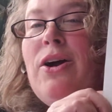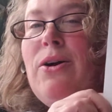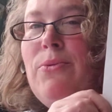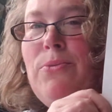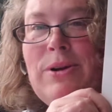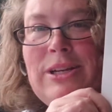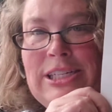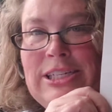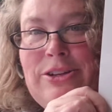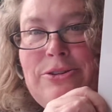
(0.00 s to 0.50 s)

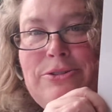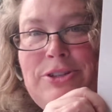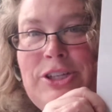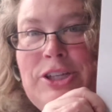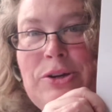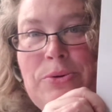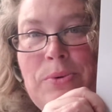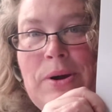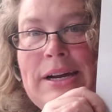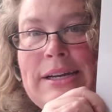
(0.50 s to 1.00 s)
Which loan do
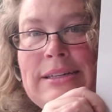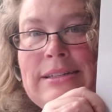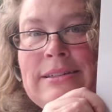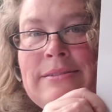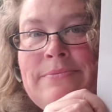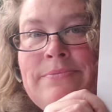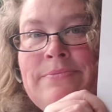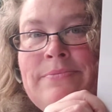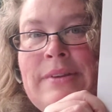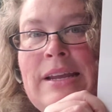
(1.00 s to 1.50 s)
you want?
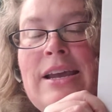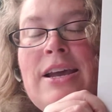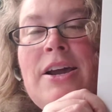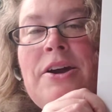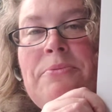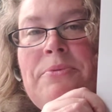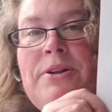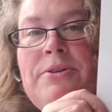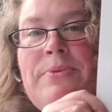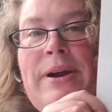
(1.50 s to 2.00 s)

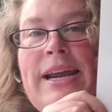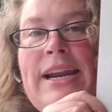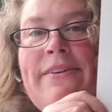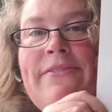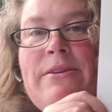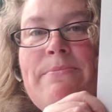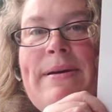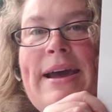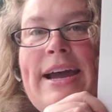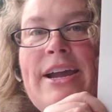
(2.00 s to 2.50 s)
Well, right off
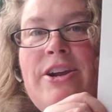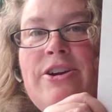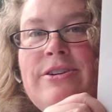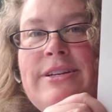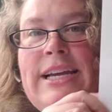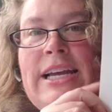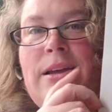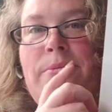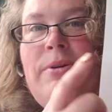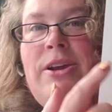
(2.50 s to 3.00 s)
the bat, you're
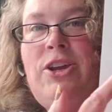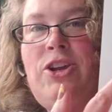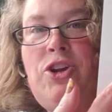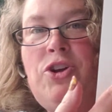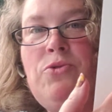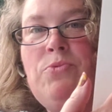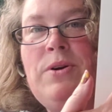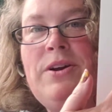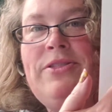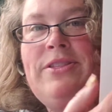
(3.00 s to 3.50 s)
telling me
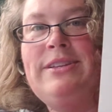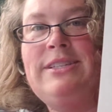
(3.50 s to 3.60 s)
you want the